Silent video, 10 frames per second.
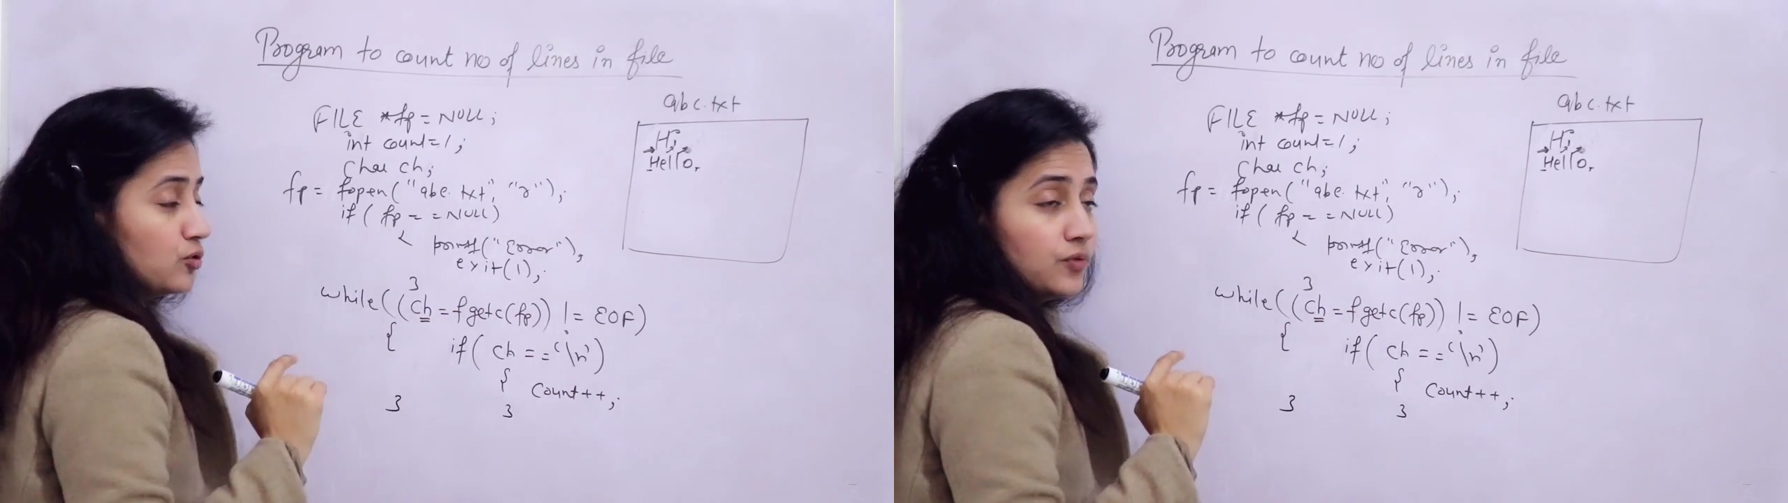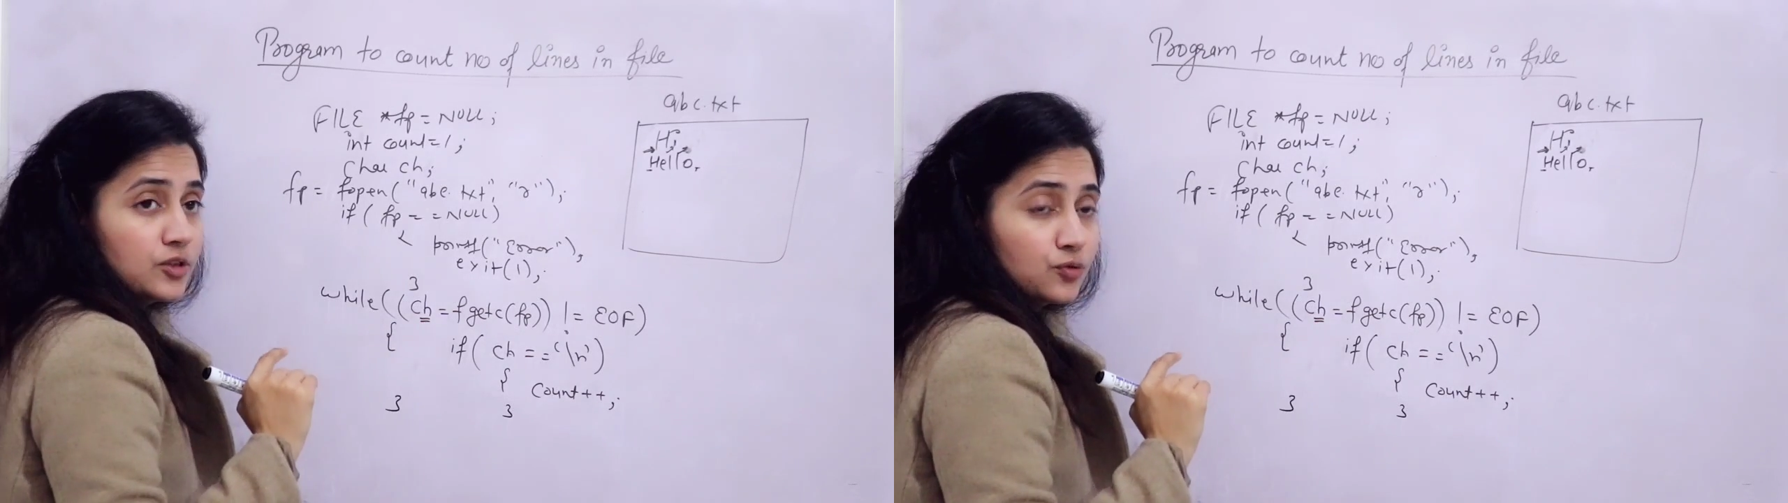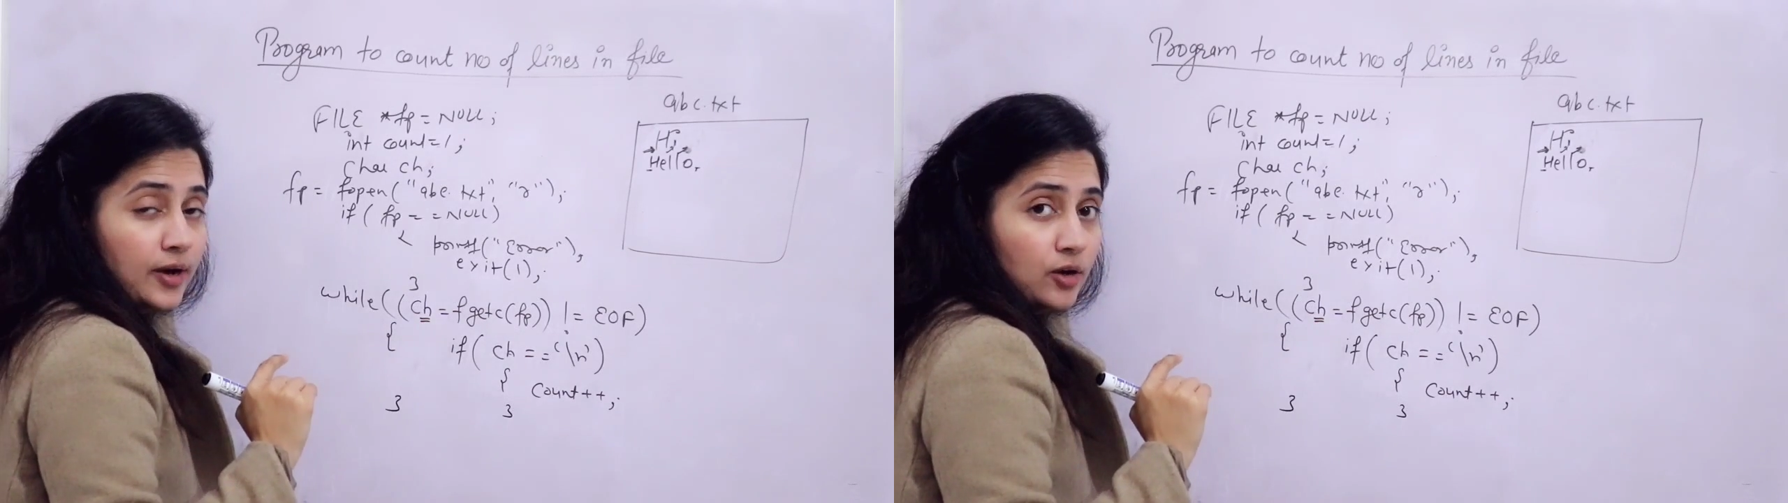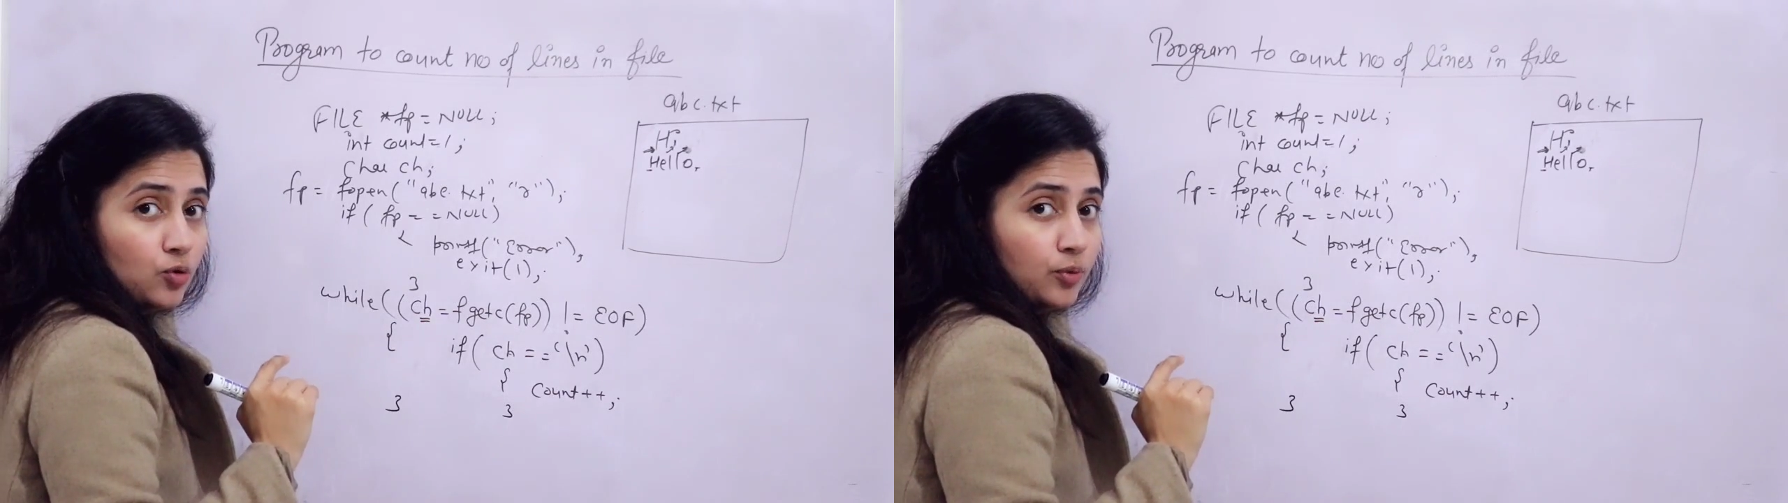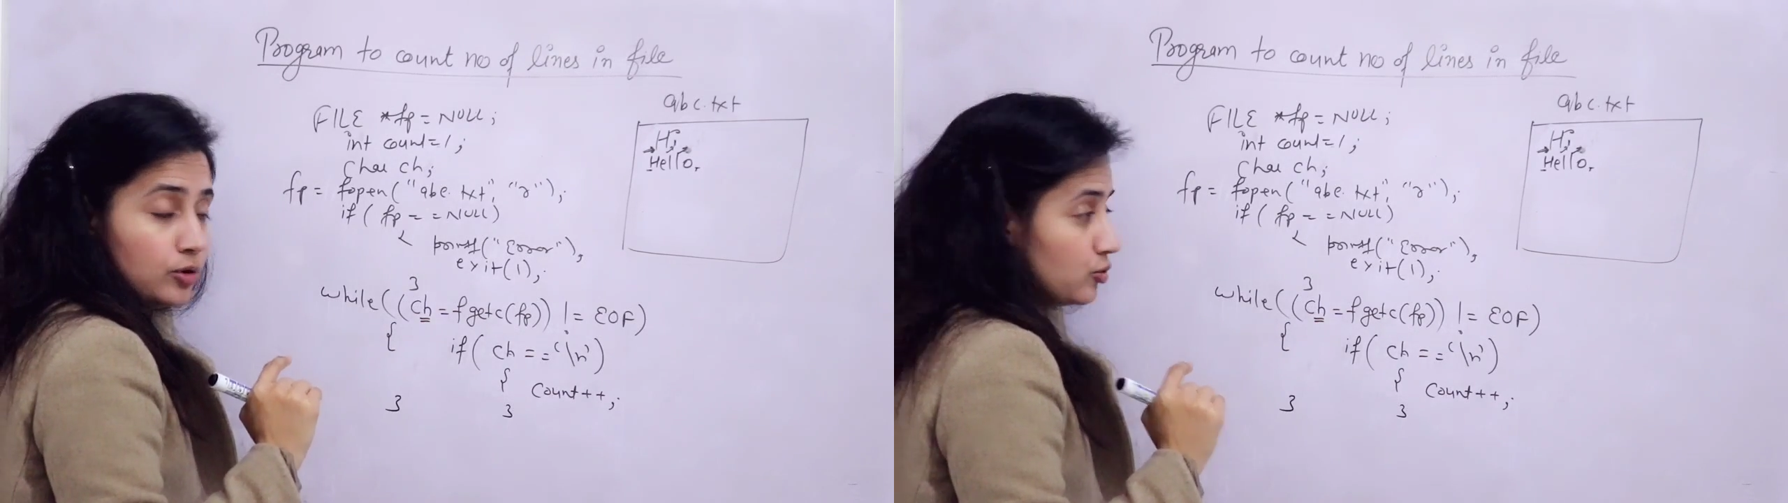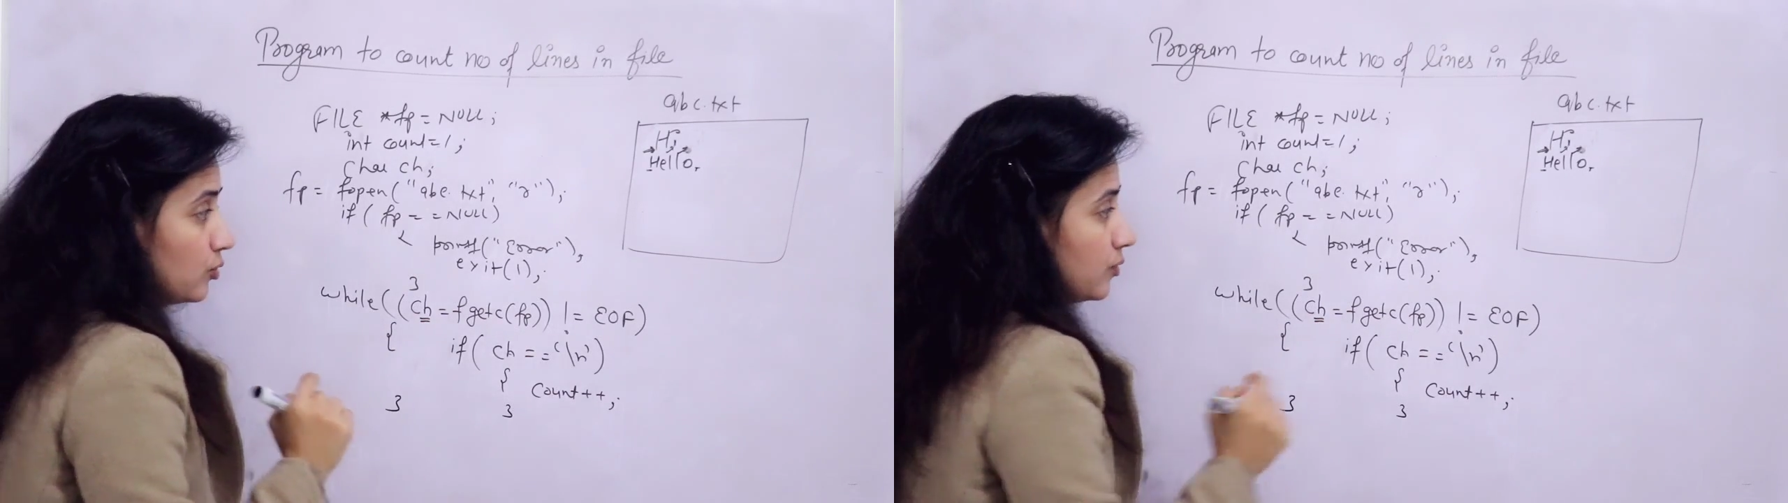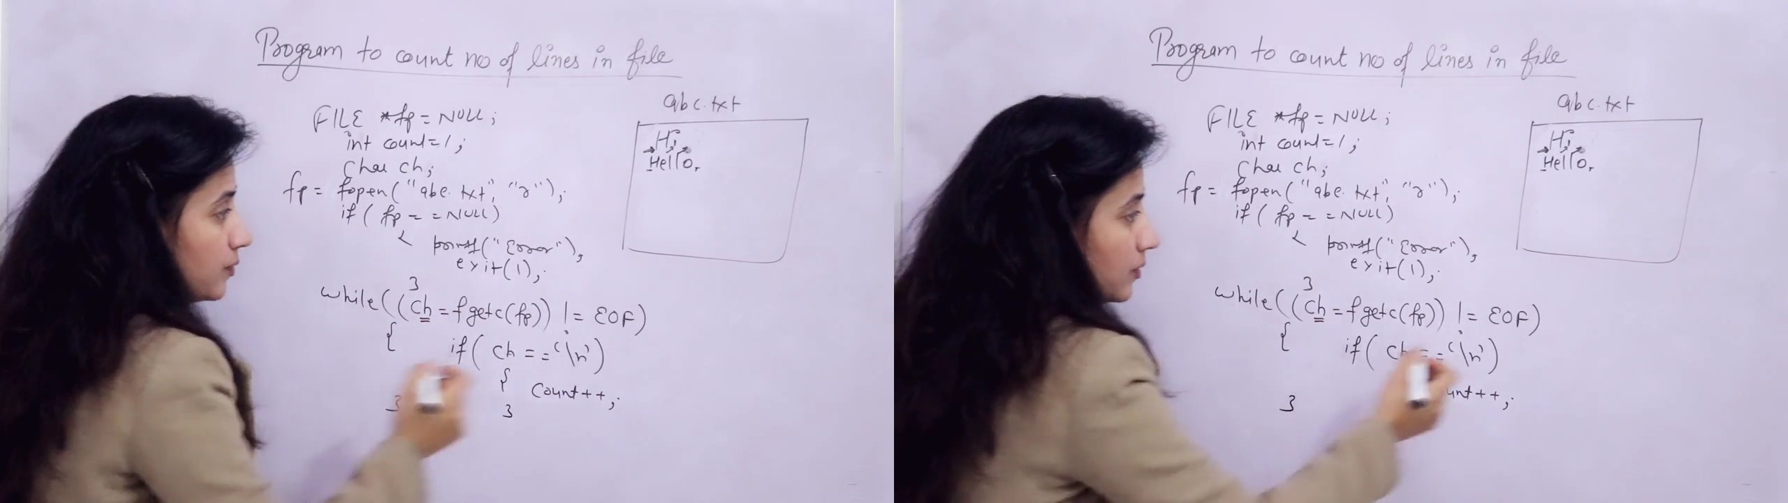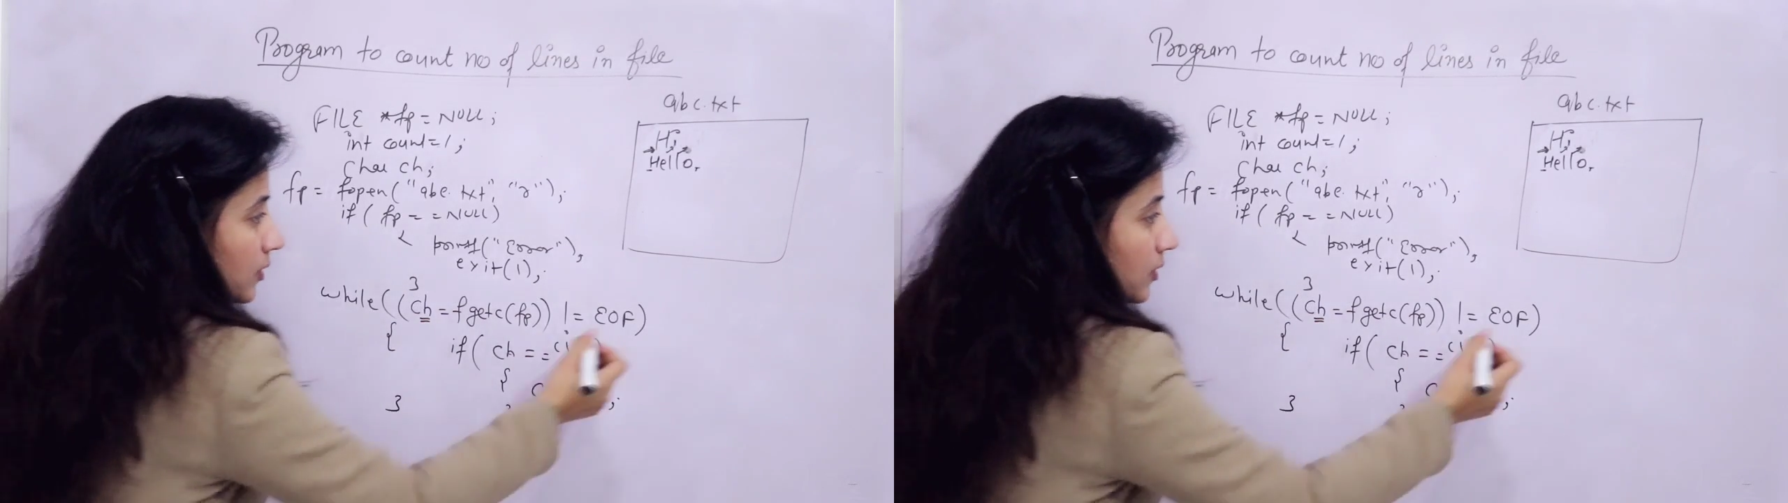of this while loop also,